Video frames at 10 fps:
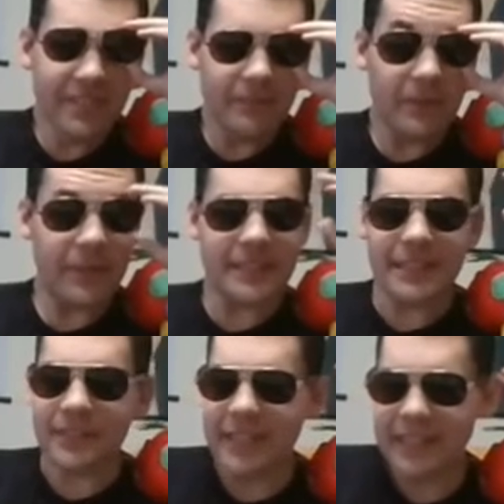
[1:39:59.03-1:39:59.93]
but basically
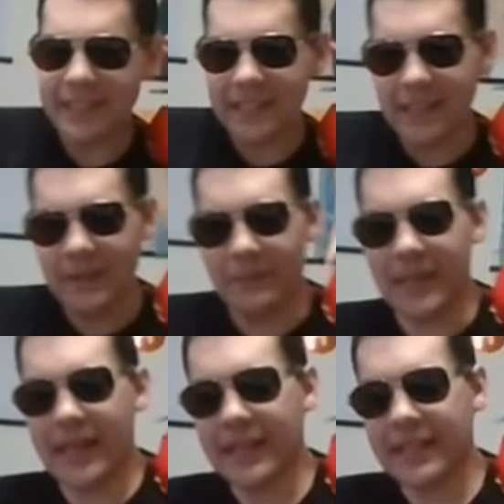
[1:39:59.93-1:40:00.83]
what I did,
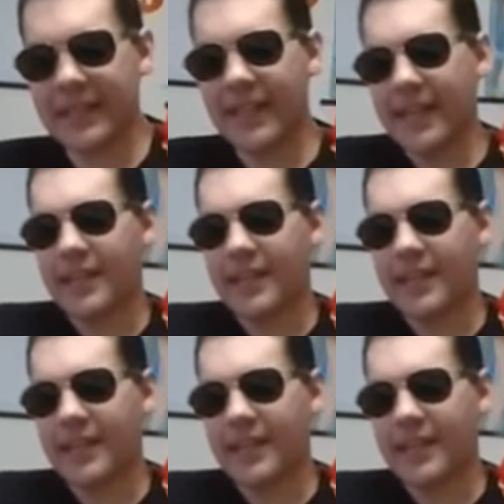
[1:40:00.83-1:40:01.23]
but I did that. I